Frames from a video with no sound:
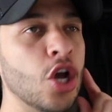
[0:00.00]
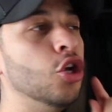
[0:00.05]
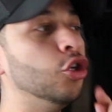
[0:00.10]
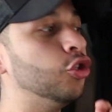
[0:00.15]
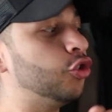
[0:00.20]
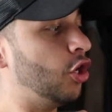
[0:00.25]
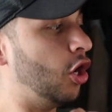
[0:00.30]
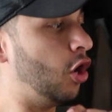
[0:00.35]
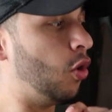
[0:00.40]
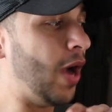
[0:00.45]

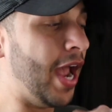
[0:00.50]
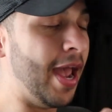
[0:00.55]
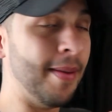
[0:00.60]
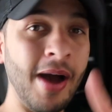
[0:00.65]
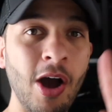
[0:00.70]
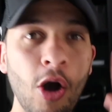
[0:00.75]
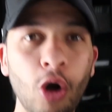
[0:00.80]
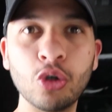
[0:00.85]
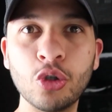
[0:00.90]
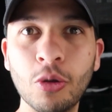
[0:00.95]
So um,
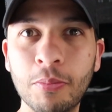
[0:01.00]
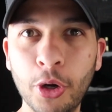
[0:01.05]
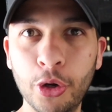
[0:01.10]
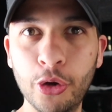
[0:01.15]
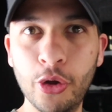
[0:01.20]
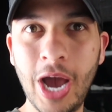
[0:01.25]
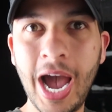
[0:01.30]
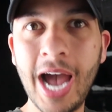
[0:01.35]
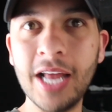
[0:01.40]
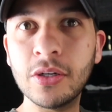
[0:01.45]
I also bought
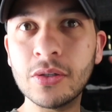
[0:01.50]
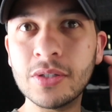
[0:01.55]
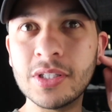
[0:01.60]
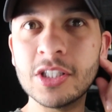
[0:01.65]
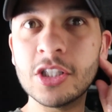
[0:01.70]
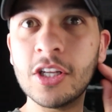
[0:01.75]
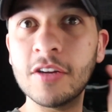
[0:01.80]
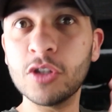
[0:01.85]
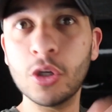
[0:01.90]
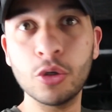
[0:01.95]
new handles
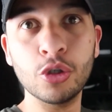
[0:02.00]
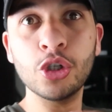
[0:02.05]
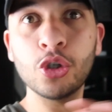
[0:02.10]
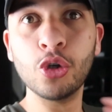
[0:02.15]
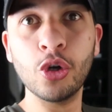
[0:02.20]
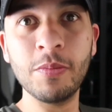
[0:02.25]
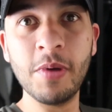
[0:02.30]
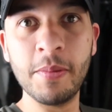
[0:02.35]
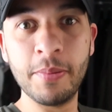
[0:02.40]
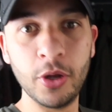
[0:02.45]
and stuff, so I'll just show
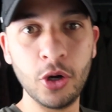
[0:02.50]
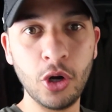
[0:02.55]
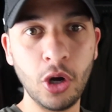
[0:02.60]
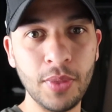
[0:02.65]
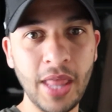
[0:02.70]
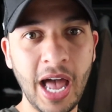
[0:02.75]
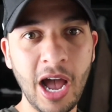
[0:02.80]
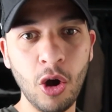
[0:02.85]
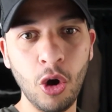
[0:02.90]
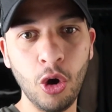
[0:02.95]
you me putting all
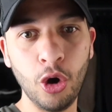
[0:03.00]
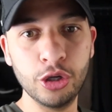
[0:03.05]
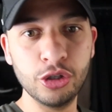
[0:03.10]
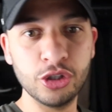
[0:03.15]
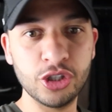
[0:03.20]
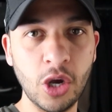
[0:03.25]
that on.